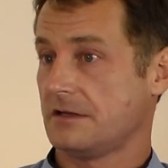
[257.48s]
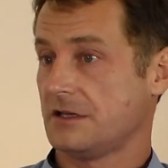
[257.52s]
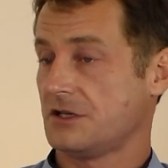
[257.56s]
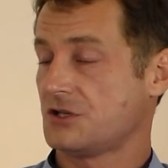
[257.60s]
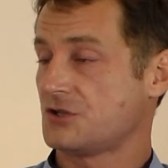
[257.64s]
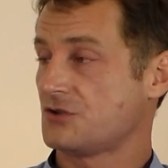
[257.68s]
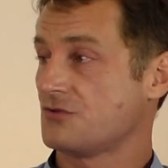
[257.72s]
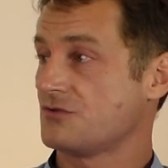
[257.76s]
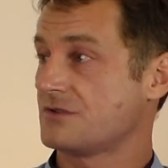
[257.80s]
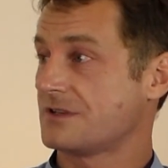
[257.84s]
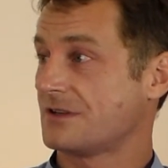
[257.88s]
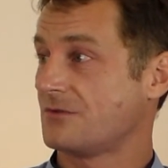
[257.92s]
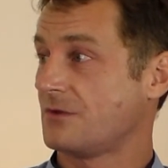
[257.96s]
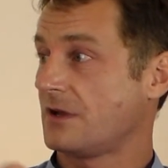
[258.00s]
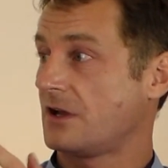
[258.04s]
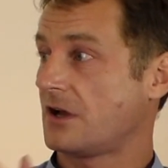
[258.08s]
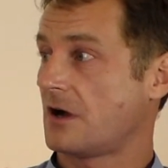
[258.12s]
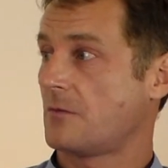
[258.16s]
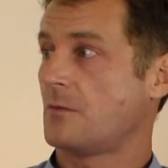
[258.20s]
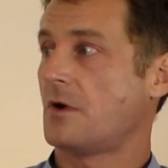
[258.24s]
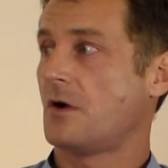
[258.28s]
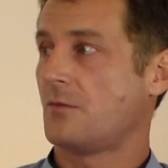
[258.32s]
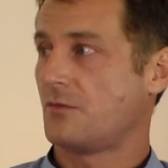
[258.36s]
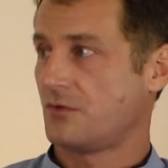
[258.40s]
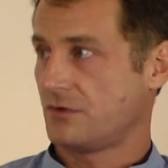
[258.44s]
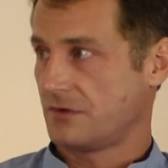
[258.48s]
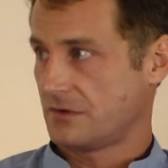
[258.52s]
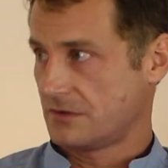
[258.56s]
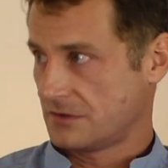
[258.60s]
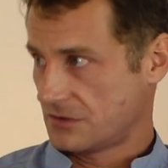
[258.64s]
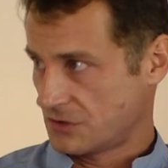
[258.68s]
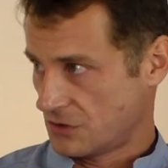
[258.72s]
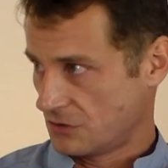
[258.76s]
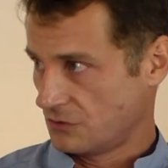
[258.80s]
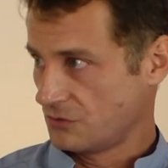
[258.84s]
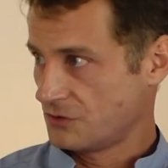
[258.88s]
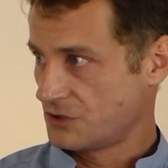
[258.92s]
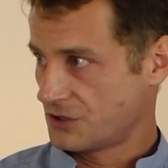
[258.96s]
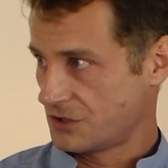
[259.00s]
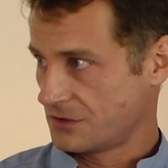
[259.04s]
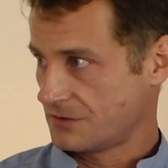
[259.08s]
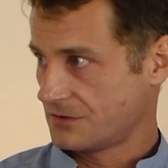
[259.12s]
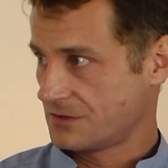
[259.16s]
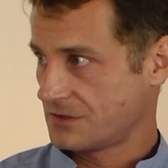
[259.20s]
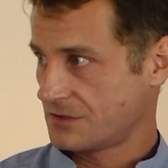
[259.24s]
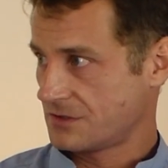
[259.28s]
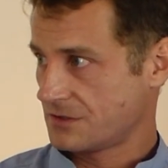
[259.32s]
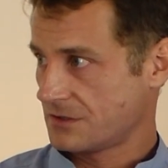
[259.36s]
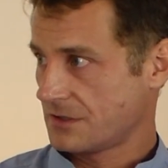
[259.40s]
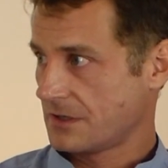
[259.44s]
issues, and we come up with the solutions.